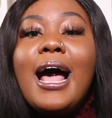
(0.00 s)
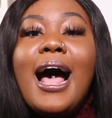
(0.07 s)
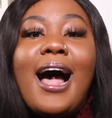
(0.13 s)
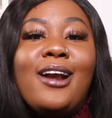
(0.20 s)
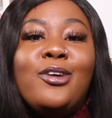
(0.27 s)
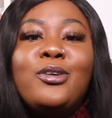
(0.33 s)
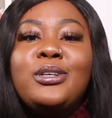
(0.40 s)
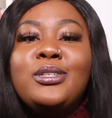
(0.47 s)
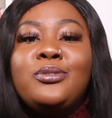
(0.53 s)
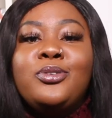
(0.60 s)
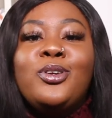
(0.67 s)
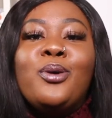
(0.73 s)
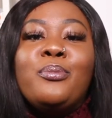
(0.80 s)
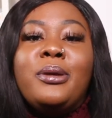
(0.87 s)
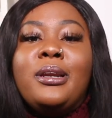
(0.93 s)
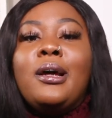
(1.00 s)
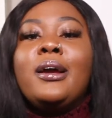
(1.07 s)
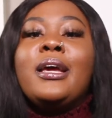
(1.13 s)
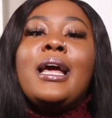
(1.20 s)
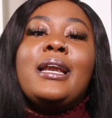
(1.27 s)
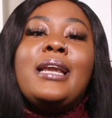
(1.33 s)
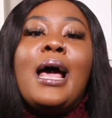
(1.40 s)
I know this video may
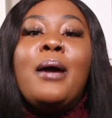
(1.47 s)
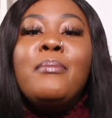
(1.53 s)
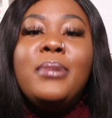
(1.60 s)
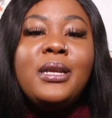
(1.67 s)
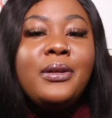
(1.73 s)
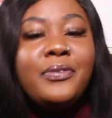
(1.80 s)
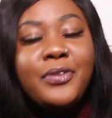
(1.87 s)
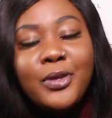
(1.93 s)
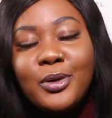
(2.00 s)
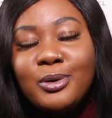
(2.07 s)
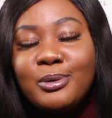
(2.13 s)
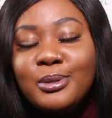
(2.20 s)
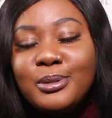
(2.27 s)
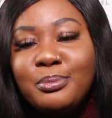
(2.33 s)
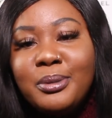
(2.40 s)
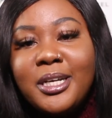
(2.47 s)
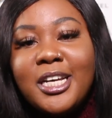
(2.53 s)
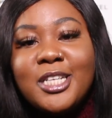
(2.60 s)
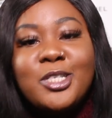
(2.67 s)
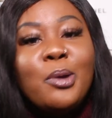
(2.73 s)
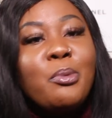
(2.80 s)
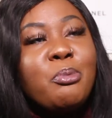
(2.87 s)
not get that many views
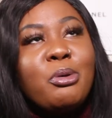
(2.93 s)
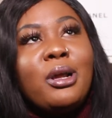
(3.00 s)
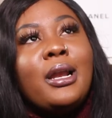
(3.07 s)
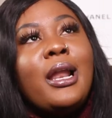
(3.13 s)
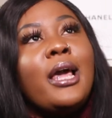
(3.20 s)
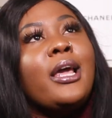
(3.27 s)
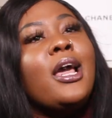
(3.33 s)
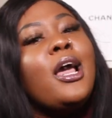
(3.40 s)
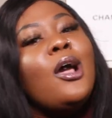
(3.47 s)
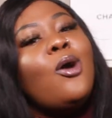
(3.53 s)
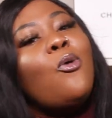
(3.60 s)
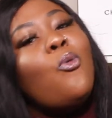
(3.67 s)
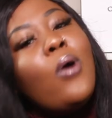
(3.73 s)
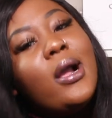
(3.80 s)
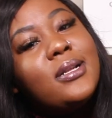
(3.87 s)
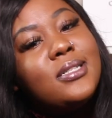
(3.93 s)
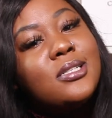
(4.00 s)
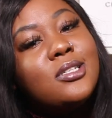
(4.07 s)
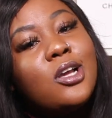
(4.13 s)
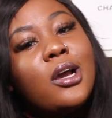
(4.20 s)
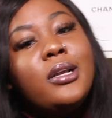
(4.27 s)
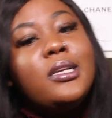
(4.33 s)
because some people are like, where is
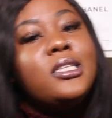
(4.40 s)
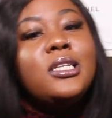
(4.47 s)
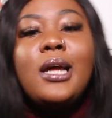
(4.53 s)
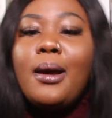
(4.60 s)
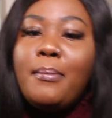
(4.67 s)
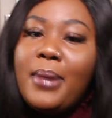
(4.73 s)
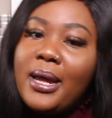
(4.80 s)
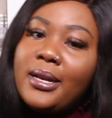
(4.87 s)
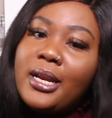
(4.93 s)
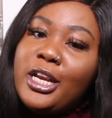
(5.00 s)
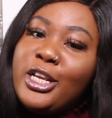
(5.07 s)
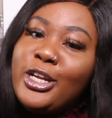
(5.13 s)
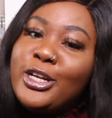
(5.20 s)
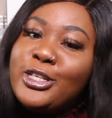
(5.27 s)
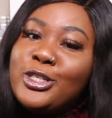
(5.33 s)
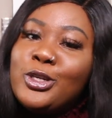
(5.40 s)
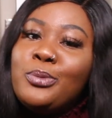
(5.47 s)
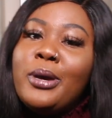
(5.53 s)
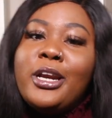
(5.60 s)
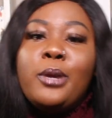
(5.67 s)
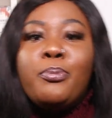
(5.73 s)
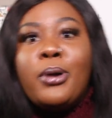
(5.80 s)
this girl? Did she abandon
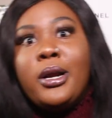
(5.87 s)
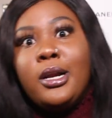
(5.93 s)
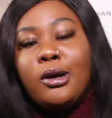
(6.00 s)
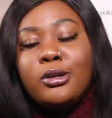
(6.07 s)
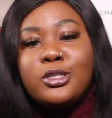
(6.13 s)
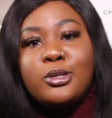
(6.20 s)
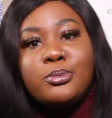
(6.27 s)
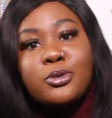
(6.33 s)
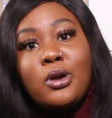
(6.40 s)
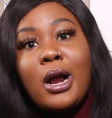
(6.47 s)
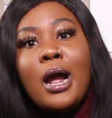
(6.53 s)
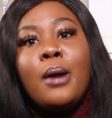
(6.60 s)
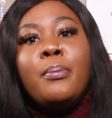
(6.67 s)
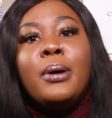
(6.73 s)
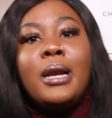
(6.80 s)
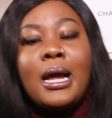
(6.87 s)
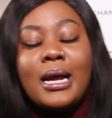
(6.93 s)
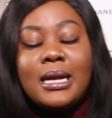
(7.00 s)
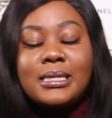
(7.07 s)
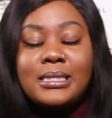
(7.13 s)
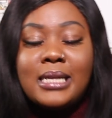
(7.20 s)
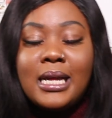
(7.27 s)
YouTube? And they probably unsubscribe. But
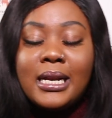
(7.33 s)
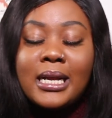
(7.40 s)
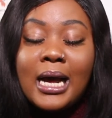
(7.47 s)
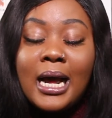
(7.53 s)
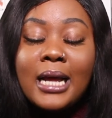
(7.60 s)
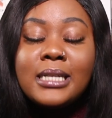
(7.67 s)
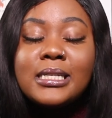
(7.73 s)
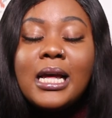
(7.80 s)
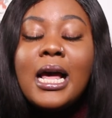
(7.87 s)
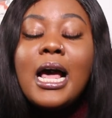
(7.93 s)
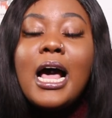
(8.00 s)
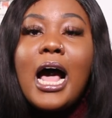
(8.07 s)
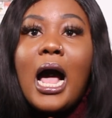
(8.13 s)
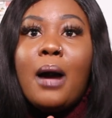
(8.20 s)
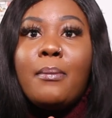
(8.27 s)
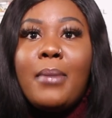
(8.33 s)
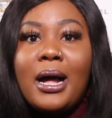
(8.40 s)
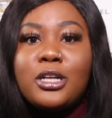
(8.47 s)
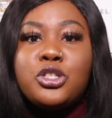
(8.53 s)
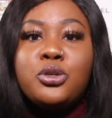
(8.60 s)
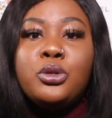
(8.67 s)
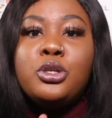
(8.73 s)
like I said, guys, I'm
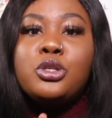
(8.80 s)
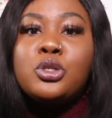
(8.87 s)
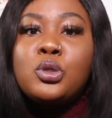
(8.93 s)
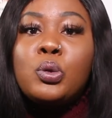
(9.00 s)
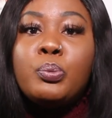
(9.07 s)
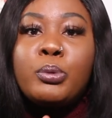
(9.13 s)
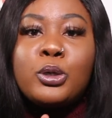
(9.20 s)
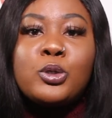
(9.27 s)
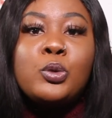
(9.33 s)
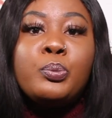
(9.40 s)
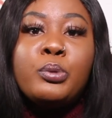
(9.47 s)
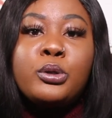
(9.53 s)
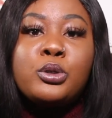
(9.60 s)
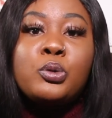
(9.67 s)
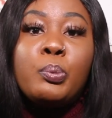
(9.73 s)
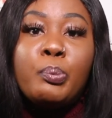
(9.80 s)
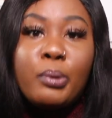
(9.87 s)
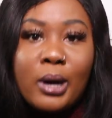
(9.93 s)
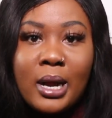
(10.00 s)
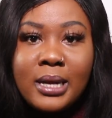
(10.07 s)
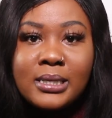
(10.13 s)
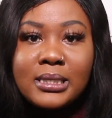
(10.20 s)
actually super, super
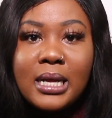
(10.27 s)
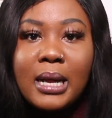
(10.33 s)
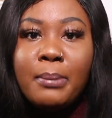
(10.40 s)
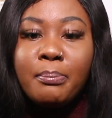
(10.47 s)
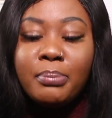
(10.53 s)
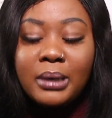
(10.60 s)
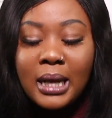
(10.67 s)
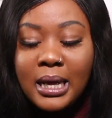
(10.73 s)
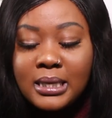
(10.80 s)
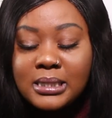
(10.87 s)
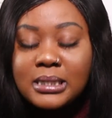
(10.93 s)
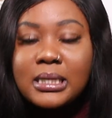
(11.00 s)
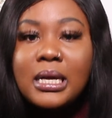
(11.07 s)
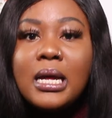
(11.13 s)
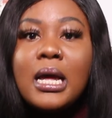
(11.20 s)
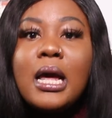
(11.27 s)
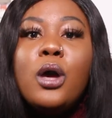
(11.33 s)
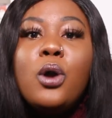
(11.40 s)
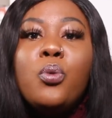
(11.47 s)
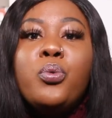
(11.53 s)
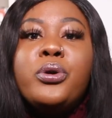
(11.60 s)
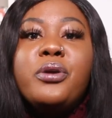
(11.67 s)
surprised and blessed
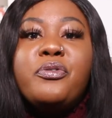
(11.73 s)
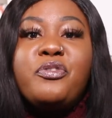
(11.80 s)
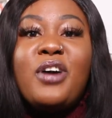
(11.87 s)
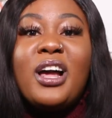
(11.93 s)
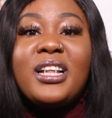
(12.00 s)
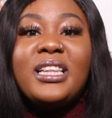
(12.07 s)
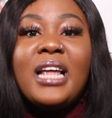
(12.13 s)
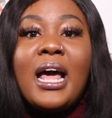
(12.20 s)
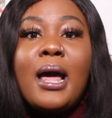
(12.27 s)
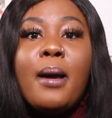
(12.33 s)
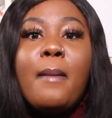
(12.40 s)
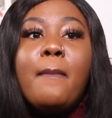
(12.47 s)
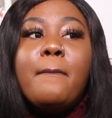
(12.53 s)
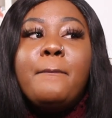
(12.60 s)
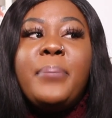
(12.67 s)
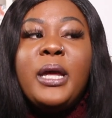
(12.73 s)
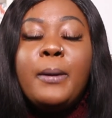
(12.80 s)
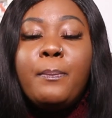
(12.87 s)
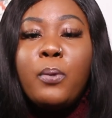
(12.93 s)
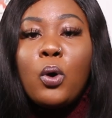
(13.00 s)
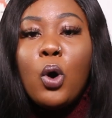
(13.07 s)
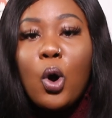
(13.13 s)
with the fact that
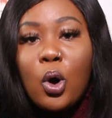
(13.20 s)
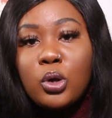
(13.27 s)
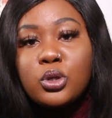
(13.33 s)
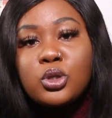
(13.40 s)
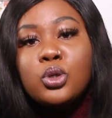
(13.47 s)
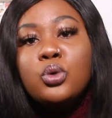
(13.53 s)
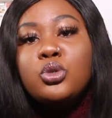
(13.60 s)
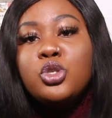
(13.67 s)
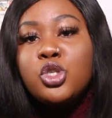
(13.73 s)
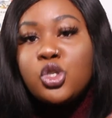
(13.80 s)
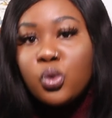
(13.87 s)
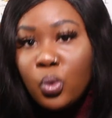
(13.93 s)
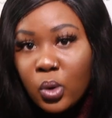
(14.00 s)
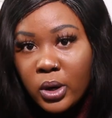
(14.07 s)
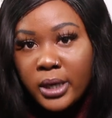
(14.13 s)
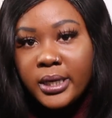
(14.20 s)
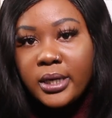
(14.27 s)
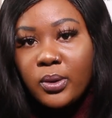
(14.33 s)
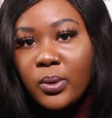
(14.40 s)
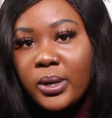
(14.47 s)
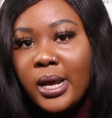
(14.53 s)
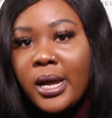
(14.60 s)
people also joined,
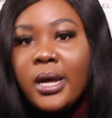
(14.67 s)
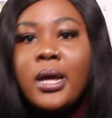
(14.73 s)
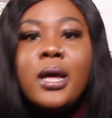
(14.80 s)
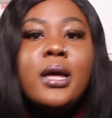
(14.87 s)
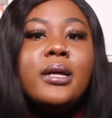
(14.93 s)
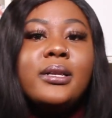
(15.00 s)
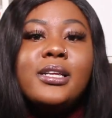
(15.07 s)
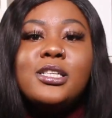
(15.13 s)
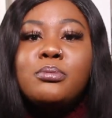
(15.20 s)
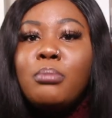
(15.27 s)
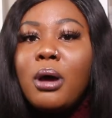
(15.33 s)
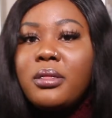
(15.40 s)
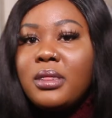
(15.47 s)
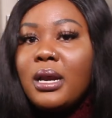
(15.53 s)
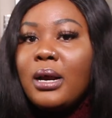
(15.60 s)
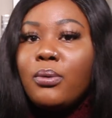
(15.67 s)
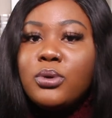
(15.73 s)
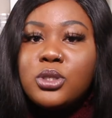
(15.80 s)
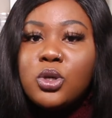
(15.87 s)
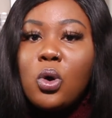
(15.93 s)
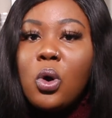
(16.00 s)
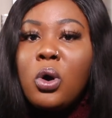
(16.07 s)
okay? This month that I
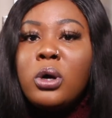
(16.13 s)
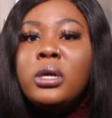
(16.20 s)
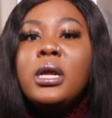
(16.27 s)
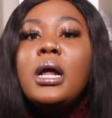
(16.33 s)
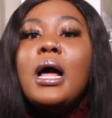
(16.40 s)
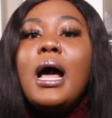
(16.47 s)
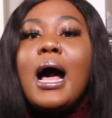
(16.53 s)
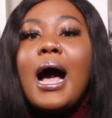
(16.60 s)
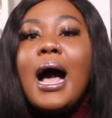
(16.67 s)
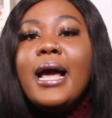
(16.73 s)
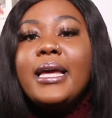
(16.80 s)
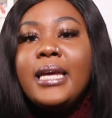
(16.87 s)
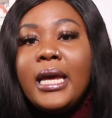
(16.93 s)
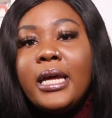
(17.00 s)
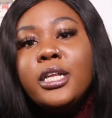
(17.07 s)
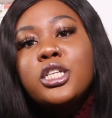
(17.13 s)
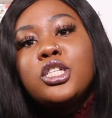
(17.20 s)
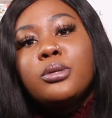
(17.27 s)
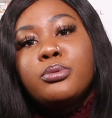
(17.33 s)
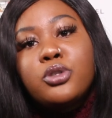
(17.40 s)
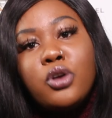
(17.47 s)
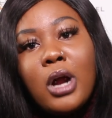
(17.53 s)
was gone, I gained
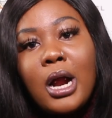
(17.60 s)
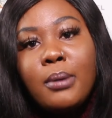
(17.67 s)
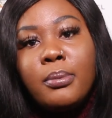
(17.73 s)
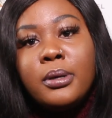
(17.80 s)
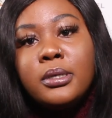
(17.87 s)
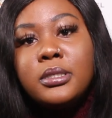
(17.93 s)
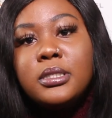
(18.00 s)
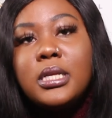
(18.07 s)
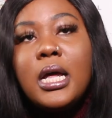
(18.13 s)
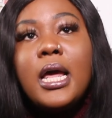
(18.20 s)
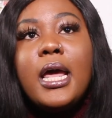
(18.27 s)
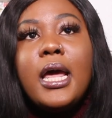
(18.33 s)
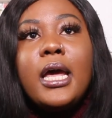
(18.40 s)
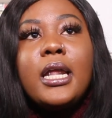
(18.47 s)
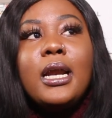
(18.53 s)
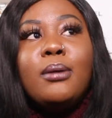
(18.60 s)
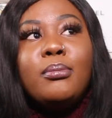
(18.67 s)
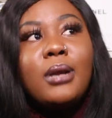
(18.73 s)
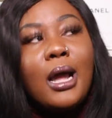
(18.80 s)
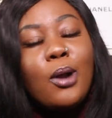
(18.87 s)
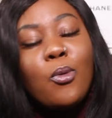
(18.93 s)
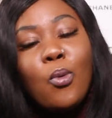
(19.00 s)
subscribers. And I'm
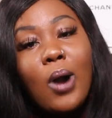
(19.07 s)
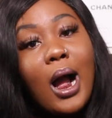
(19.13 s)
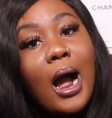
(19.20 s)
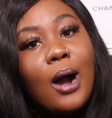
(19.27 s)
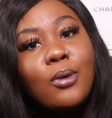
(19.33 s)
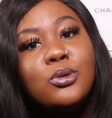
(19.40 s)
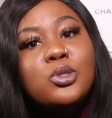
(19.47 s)
like, wow.